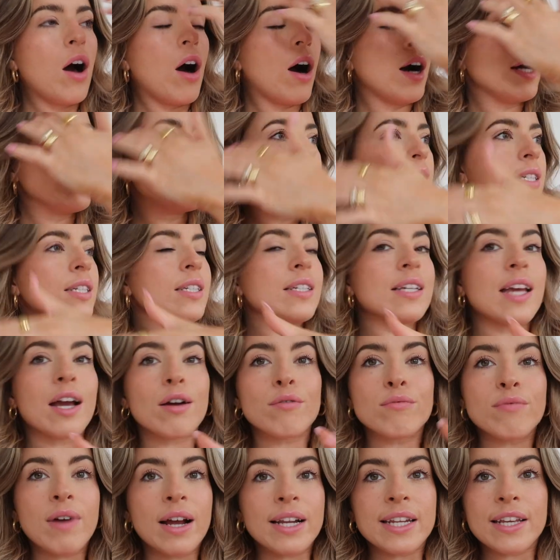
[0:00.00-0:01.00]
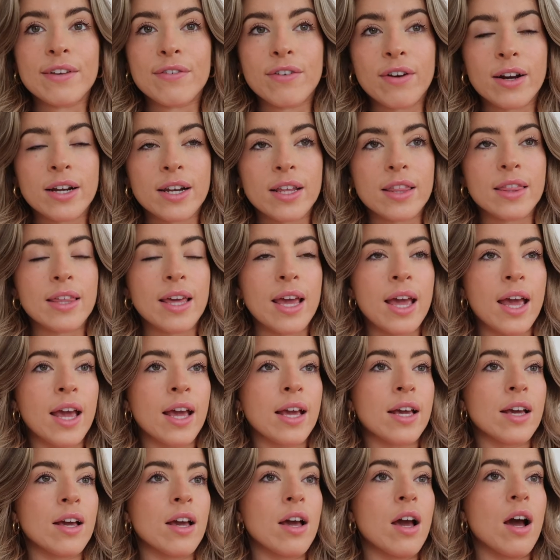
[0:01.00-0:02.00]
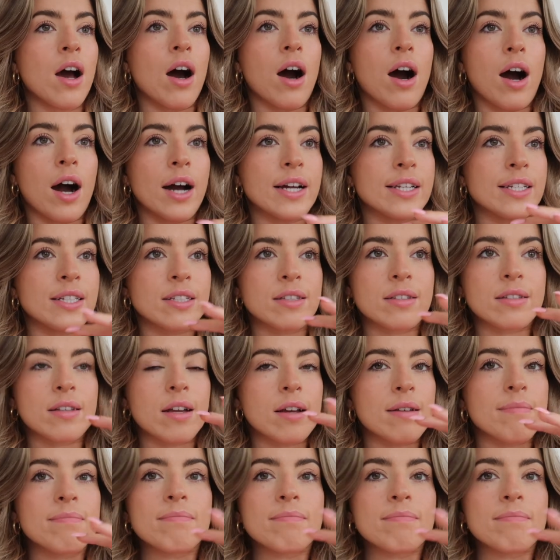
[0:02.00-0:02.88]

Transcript: I didn't get ready for anything I just